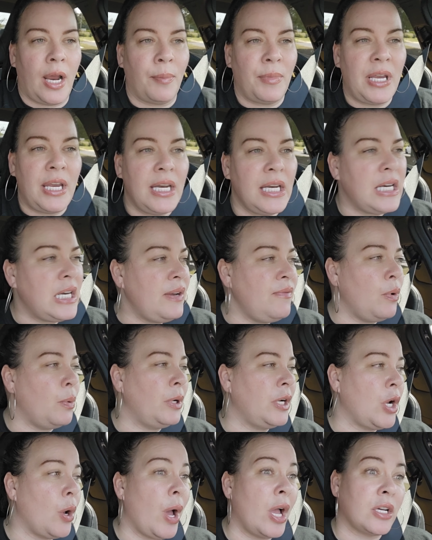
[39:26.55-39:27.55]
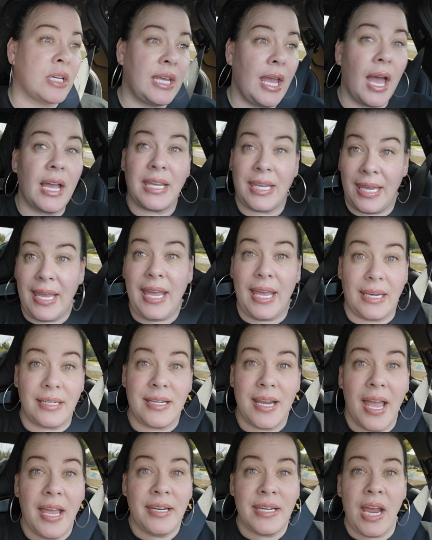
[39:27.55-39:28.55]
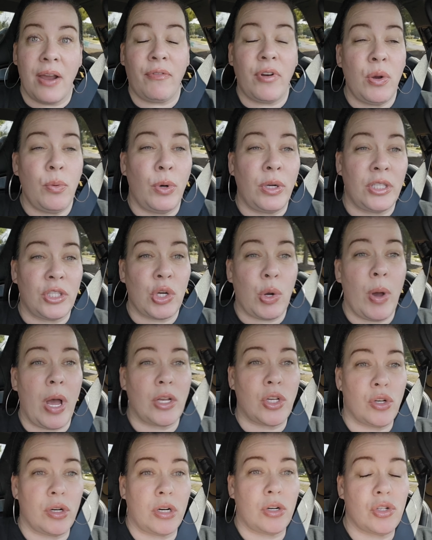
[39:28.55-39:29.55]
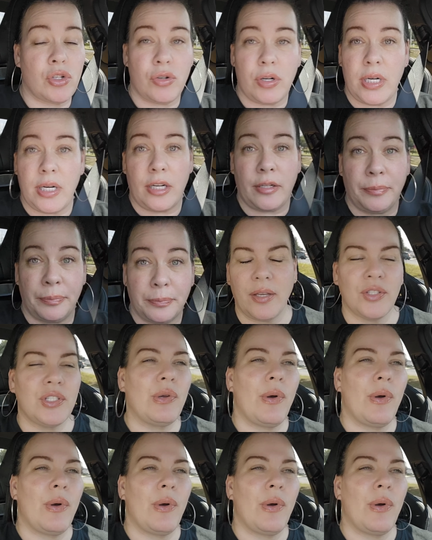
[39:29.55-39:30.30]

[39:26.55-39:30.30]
I mean, he didn't even want to go out, a kid never even wanted to go out trick-or-treating.